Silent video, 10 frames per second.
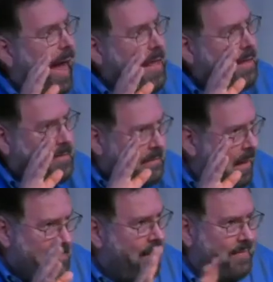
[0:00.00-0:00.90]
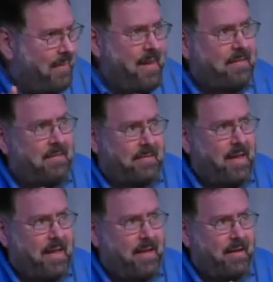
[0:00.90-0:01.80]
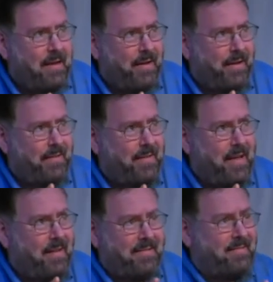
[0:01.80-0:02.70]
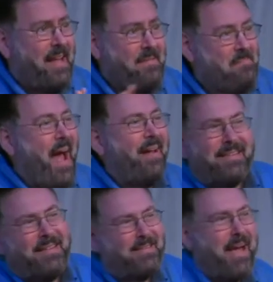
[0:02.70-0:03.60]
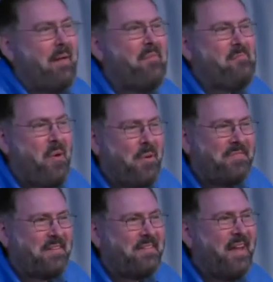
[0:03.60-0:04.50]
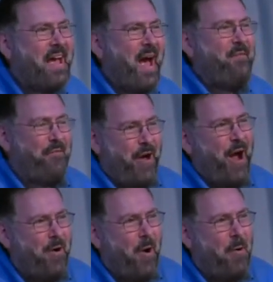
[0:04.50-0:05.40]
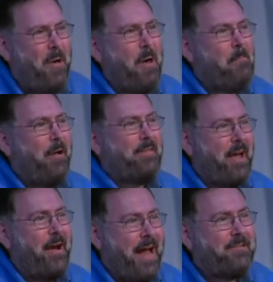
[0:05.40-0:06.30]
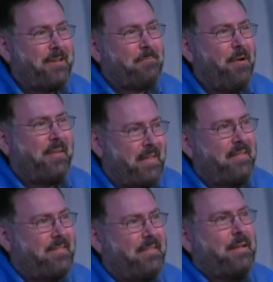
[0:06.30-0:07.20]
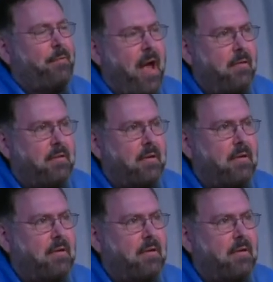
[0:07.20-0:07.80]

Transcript: I'm not saying that they extend back to the time of Moses and Pharaoh, but they're ancient bricks and they're still around.